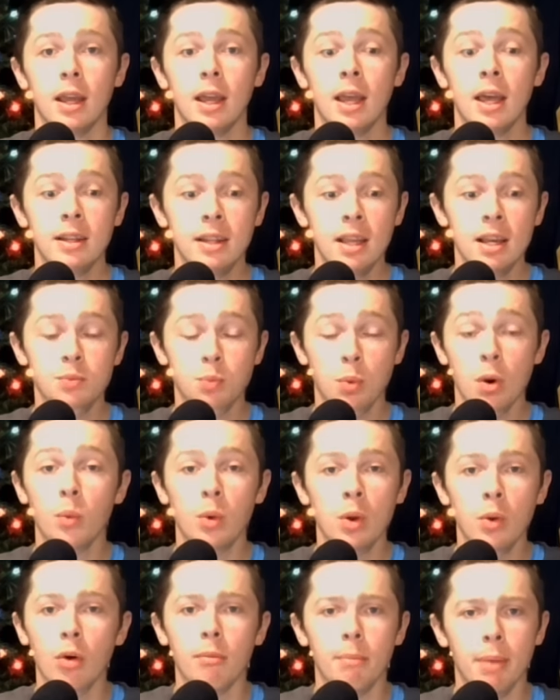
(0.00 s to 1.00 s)
And guess what?
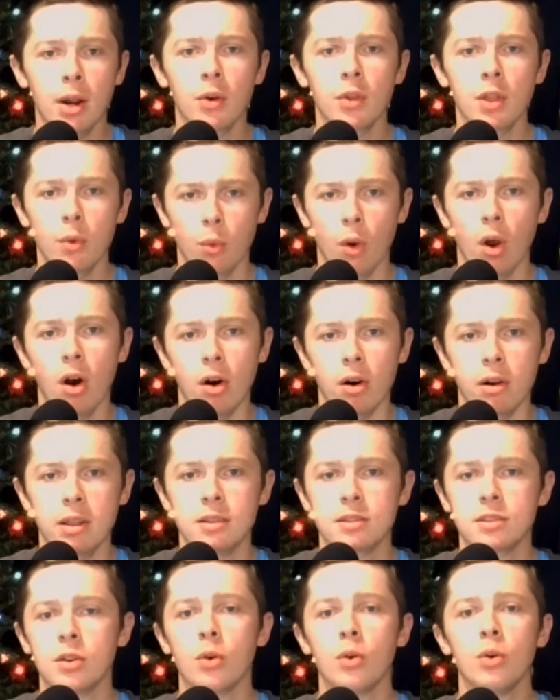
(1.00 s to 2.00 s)
We were barely wrong.
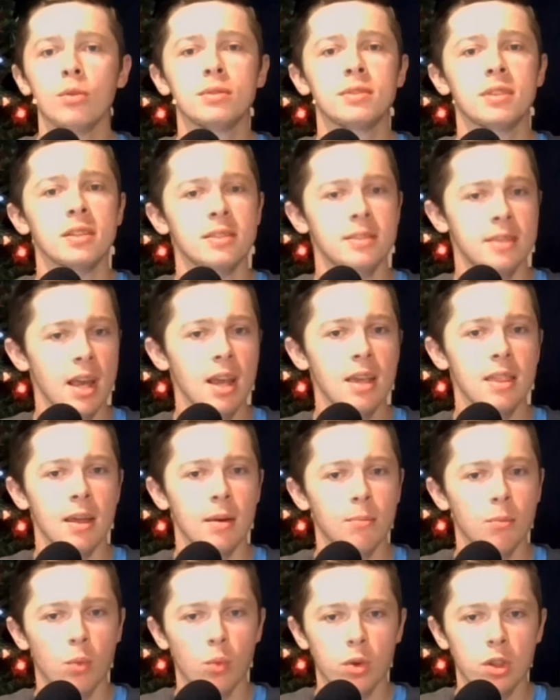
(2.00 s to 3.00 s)
And so who's to say
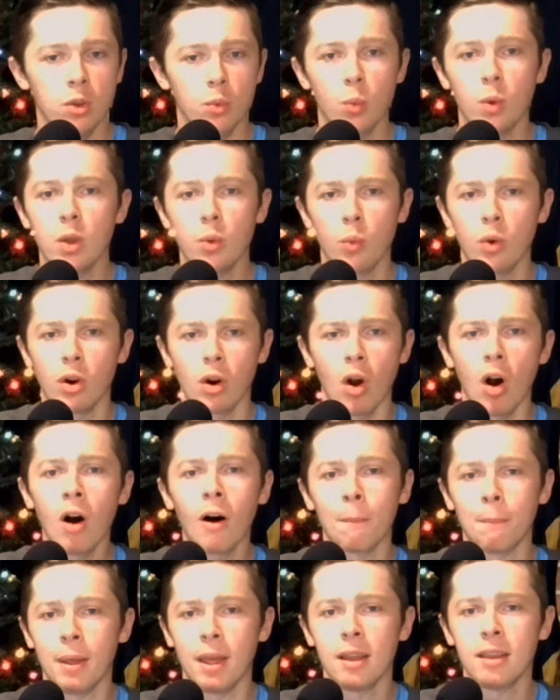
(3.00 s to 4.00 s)
that we're
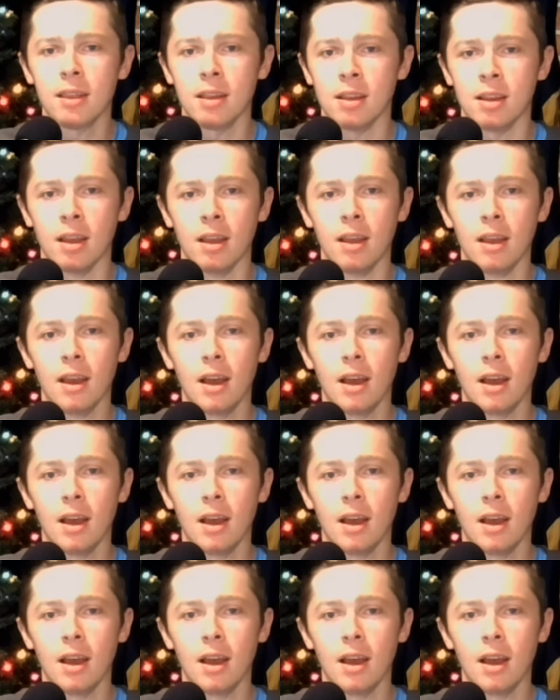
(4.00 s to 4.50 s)
all picking